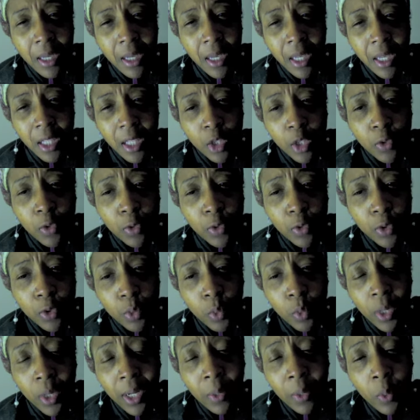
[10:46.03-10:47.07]
instead of
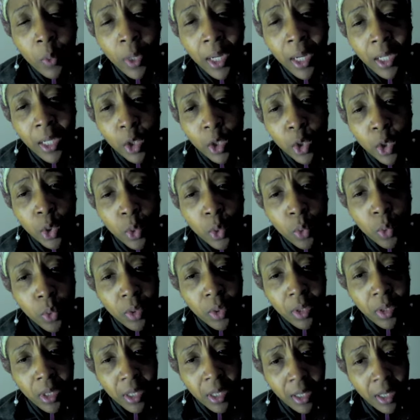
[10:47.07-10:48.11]
when I
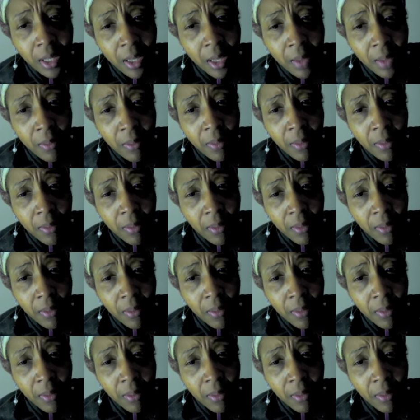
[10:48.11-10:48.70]
soaked them